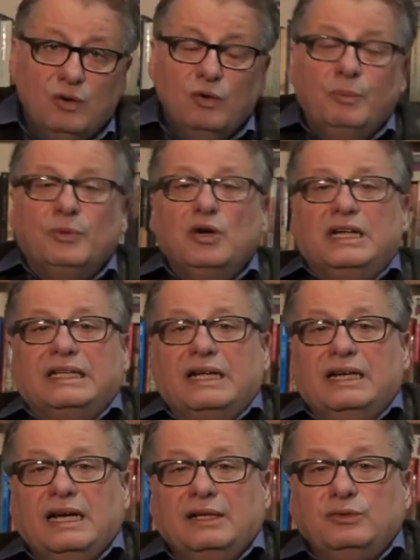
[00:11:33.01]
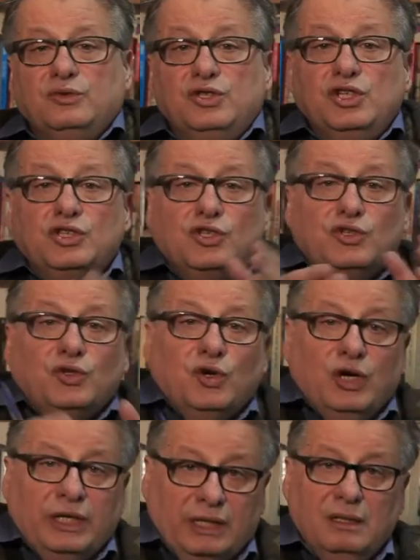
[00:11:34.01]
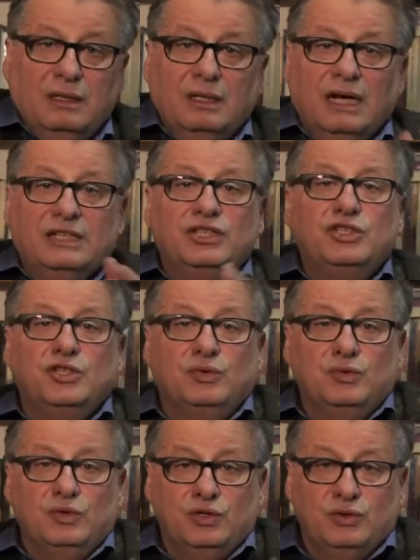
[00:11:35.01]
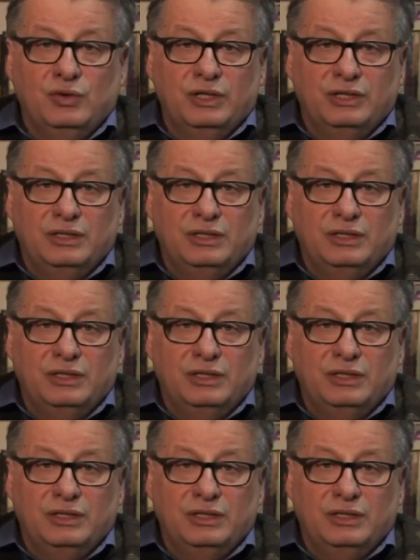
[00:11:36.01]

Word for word: The proletariat destroyed the bourgeois institutions